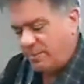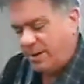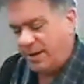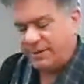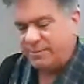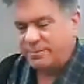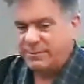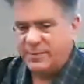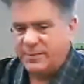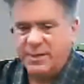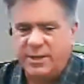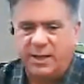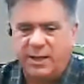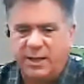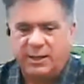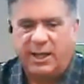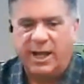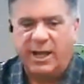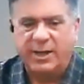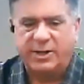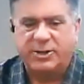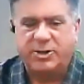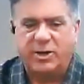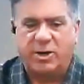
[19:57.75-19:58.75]
But a
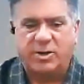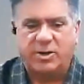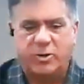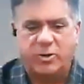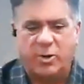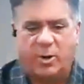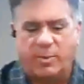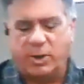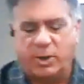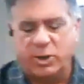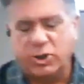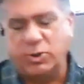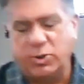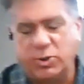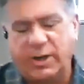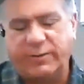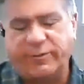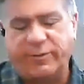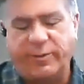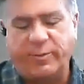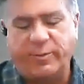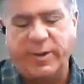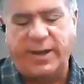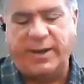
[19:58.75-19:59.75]
lot of
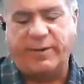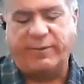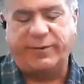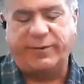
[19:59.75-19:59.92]
troubleshooting for me